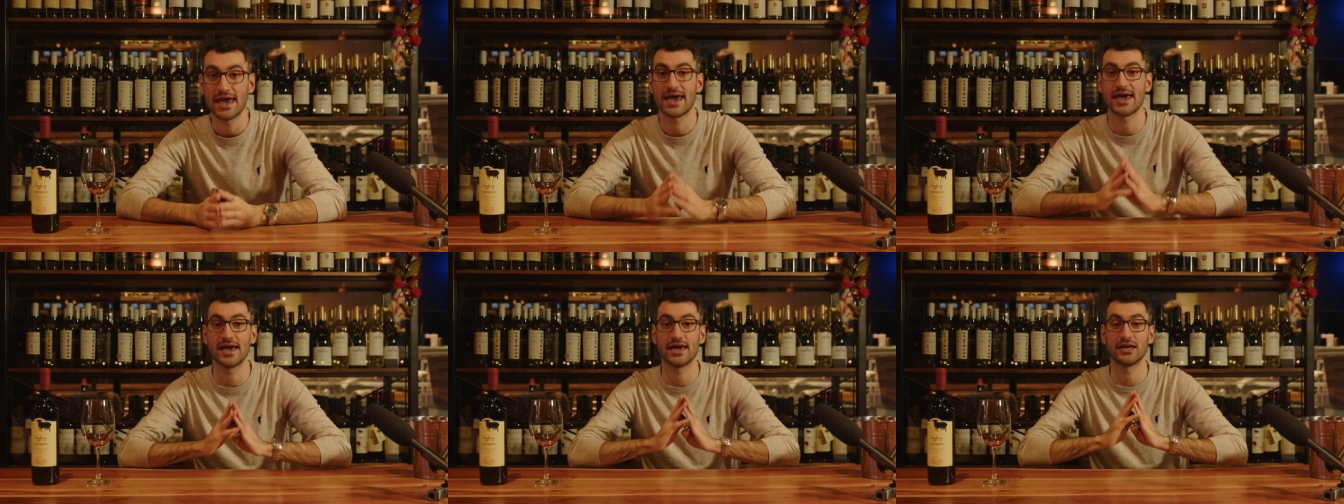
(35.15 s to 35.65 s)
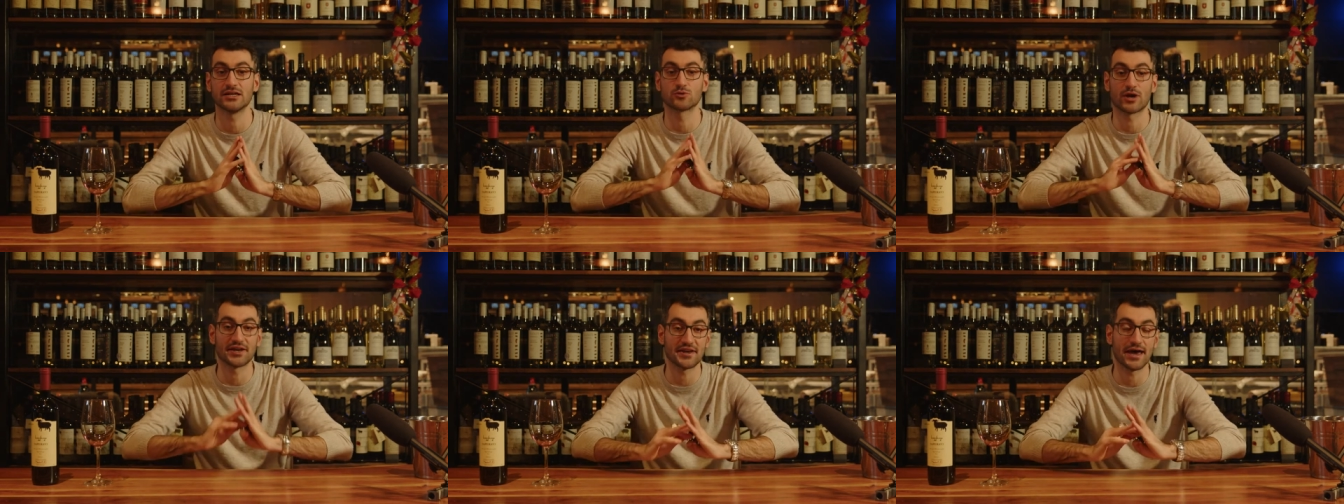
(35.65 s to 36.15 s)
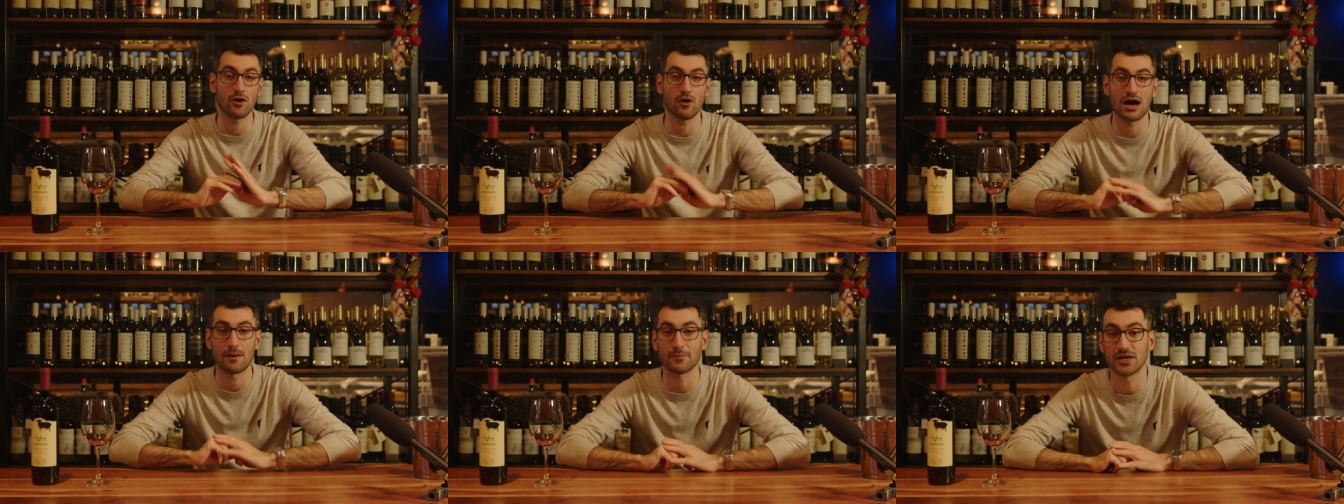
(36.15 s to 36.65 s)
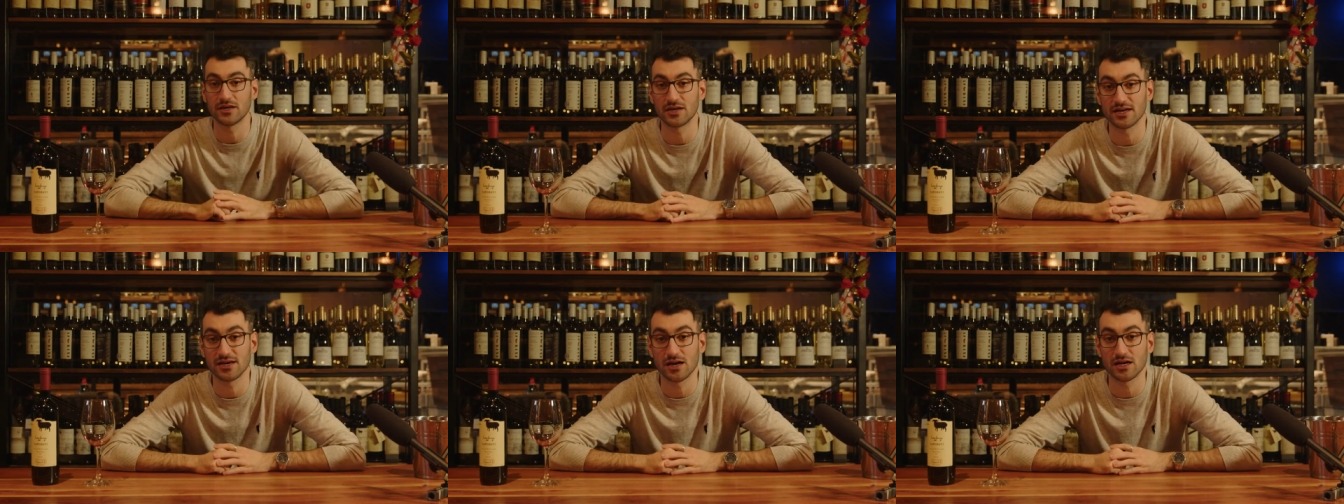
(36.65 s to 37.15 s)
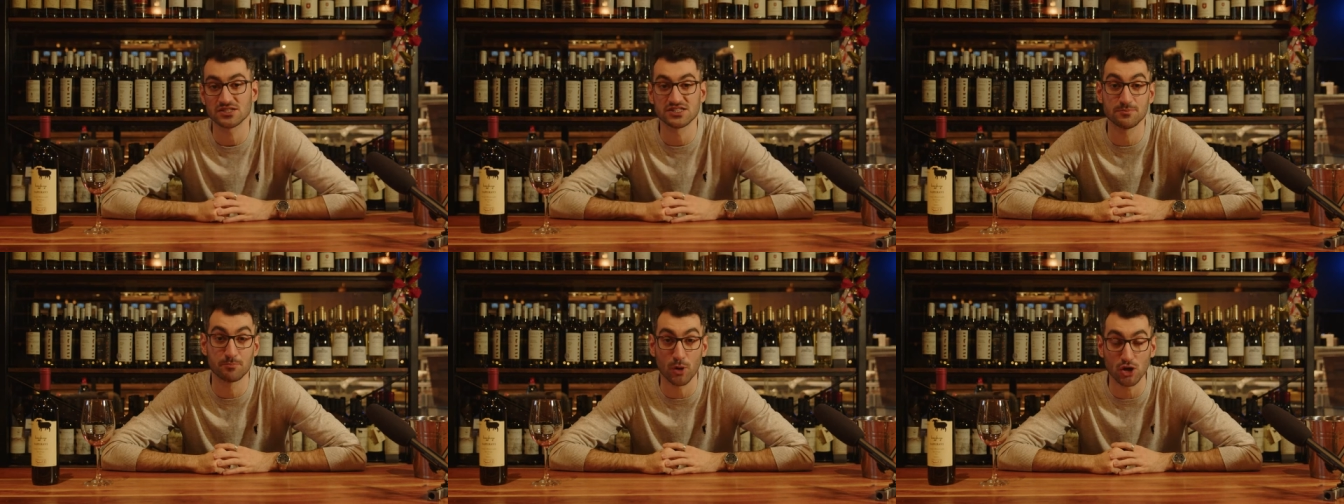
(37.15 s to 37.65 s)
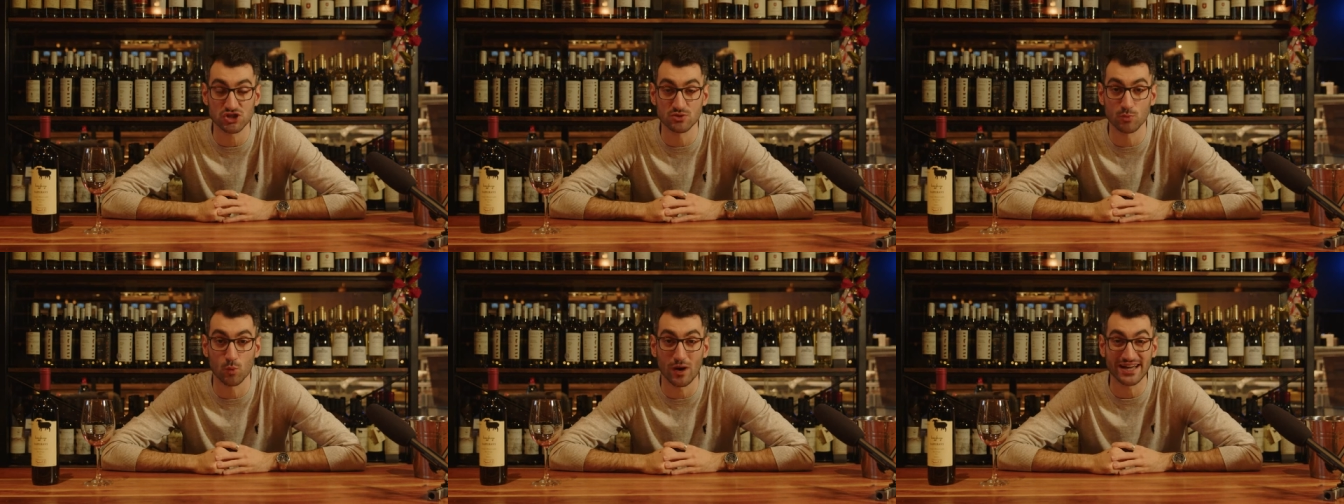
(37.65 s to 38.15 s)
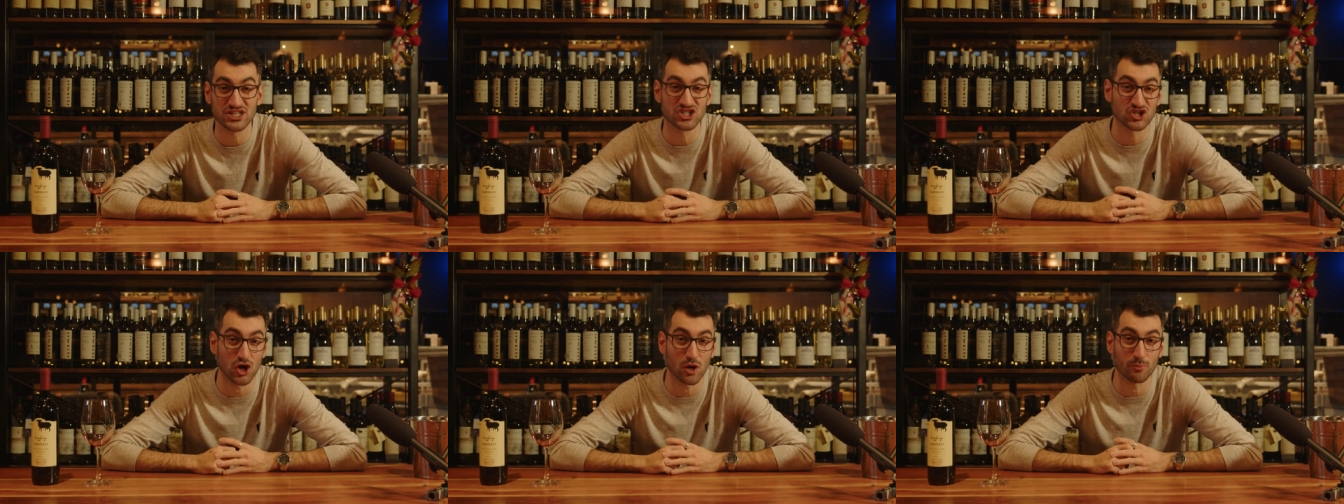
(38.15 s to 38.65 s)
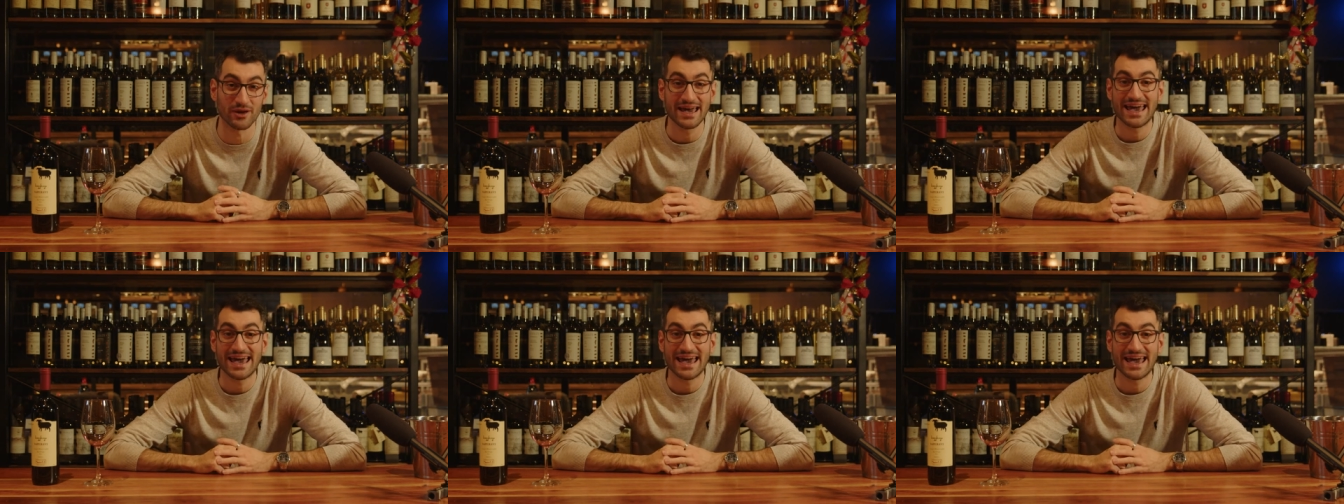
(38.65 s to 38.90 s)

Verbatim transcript: and right now I'm in a symposium wine shop